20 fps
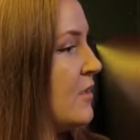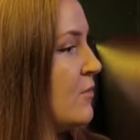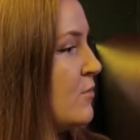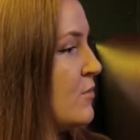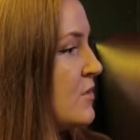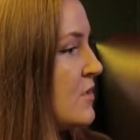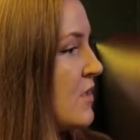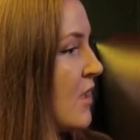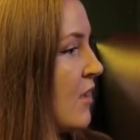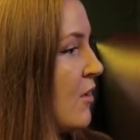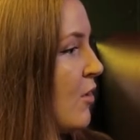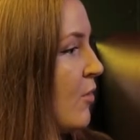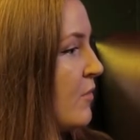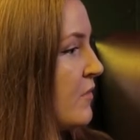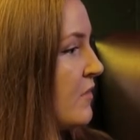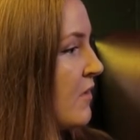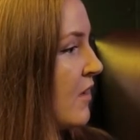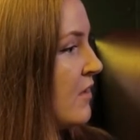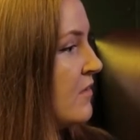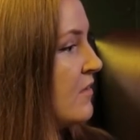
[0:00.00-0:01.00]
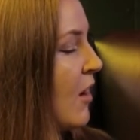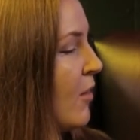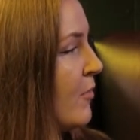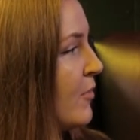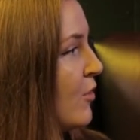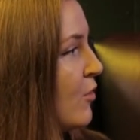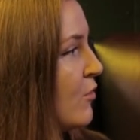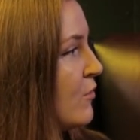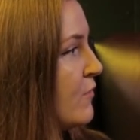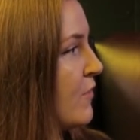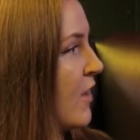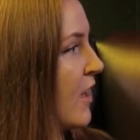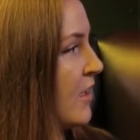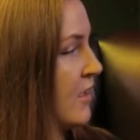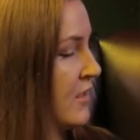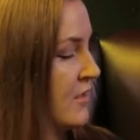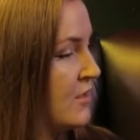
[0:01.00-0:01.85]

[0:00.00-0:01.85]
there was like almost like a domino effect,